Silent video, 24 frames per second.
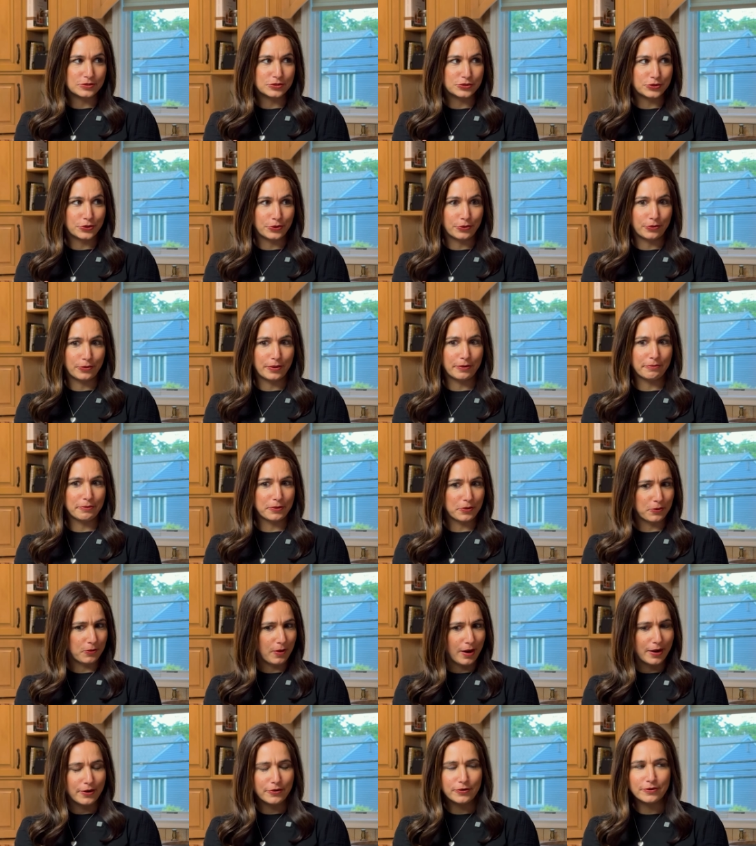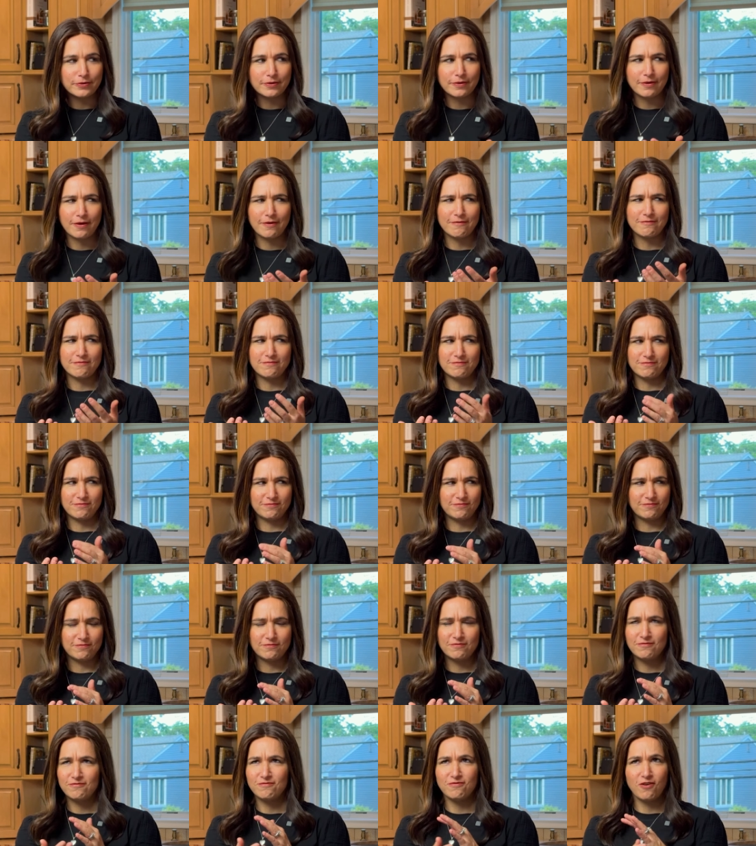So it required a
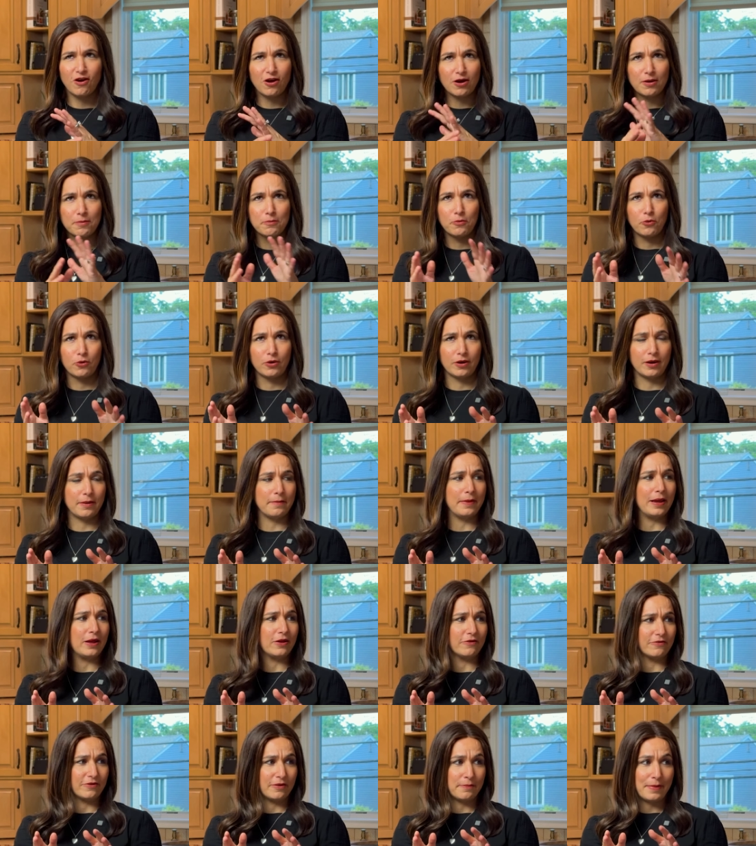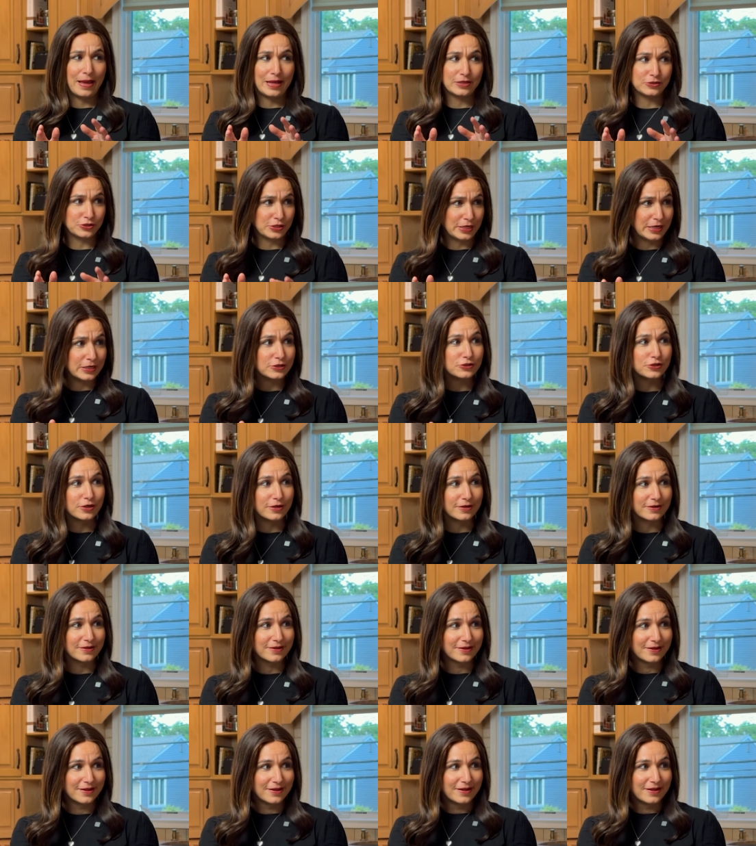far more amount of imagination